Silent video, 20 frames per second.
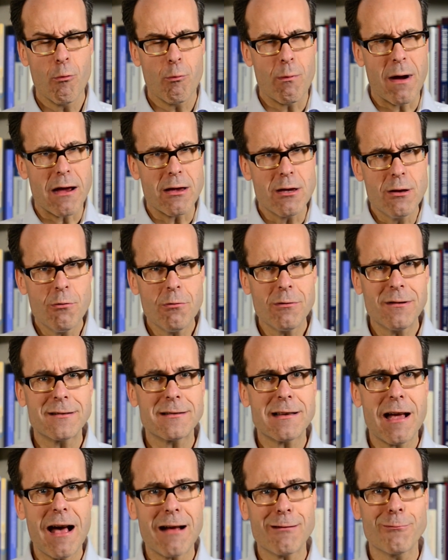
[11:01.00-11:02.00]
where you
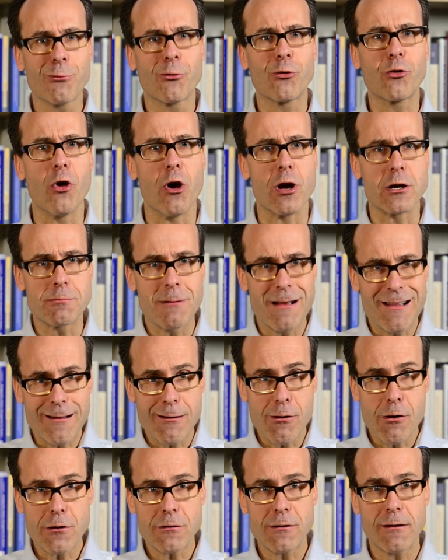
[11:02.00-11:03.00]
start to search with
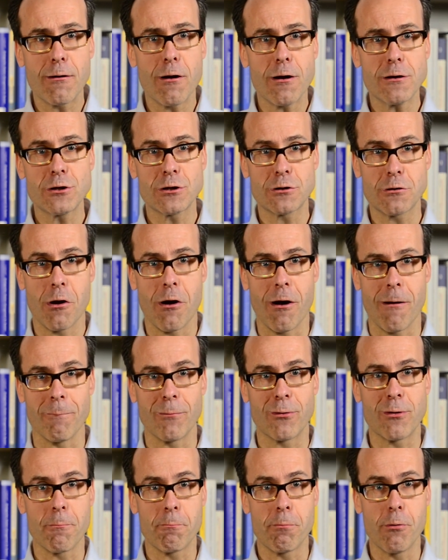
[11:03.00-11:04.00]
search
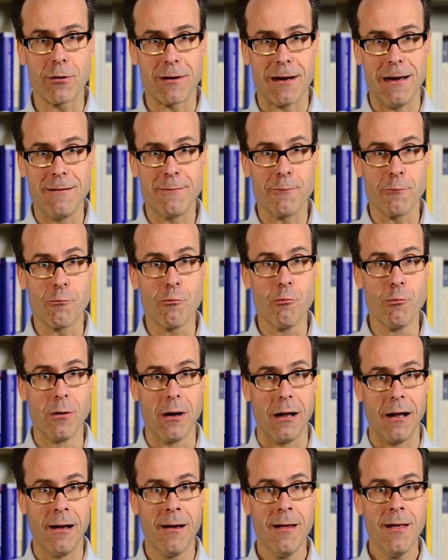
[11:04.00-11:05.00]
terms you put into
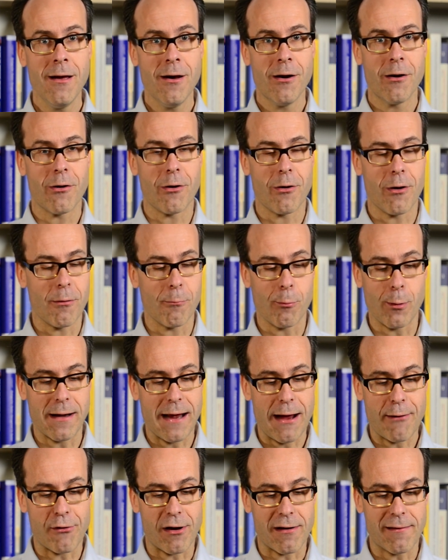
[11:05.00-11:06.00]
Google or
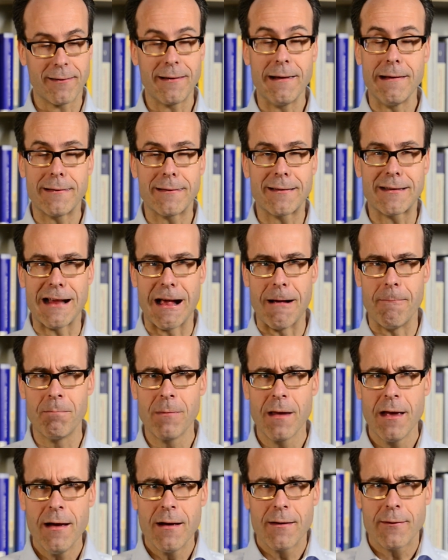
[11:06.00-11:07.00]
whatever system.
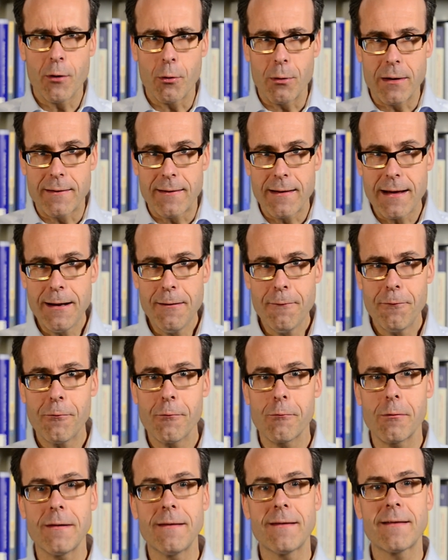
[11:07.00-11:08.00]
So it's
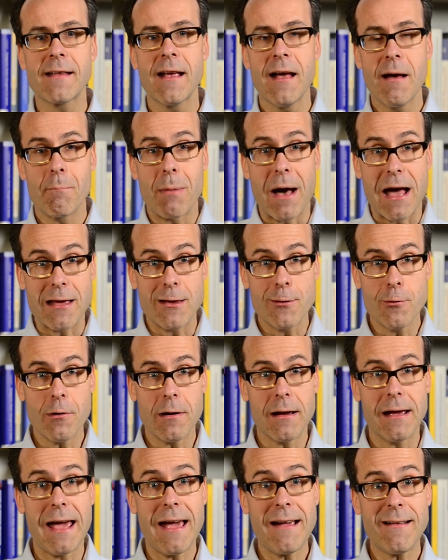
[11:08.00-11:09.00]
influenced by
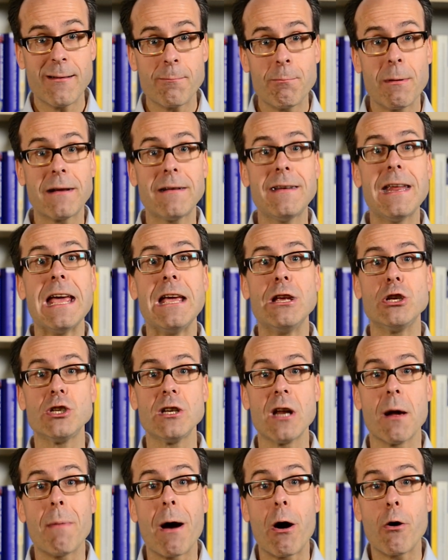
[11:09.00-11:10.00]
your
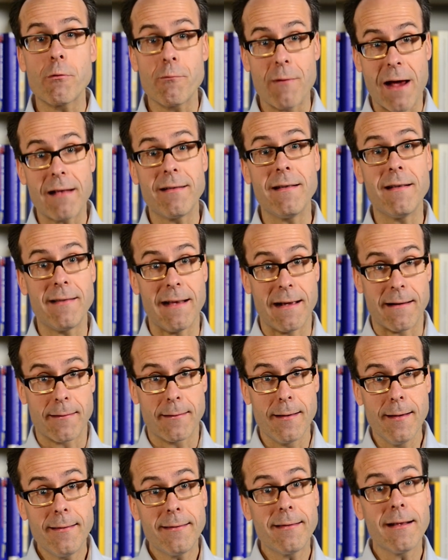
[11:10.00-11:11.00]
expectation about where this
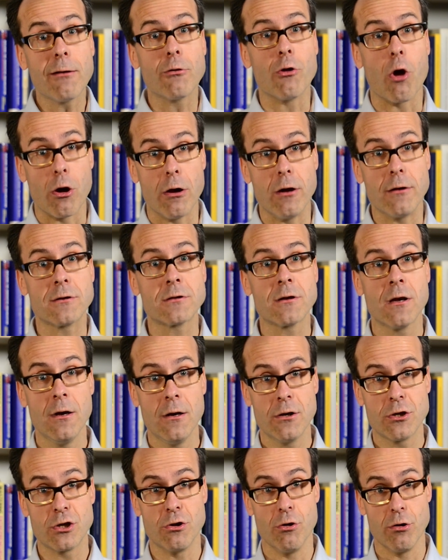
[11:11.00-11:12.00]
existing knowledge
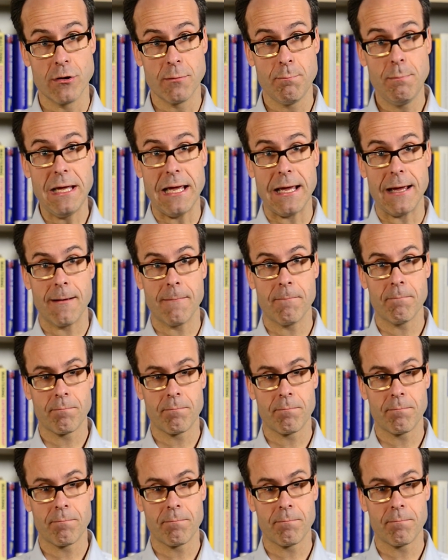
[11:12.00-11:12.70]
should be.